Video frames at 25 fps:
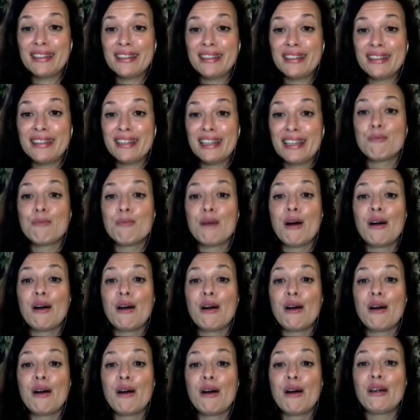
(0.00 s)
that gets your
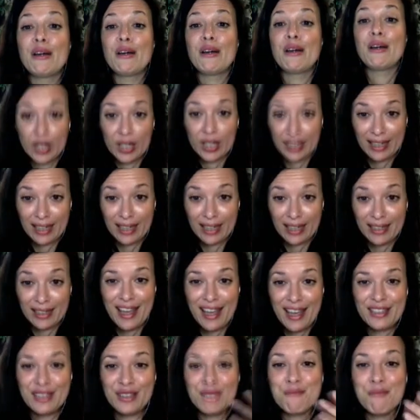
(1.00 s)
body
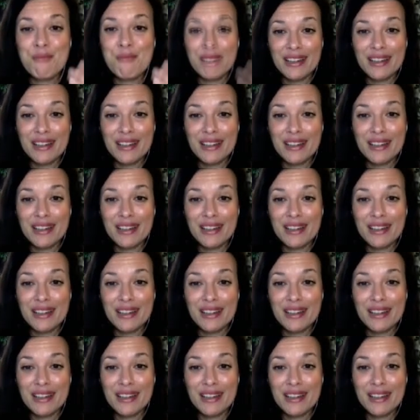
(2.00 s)
working, and your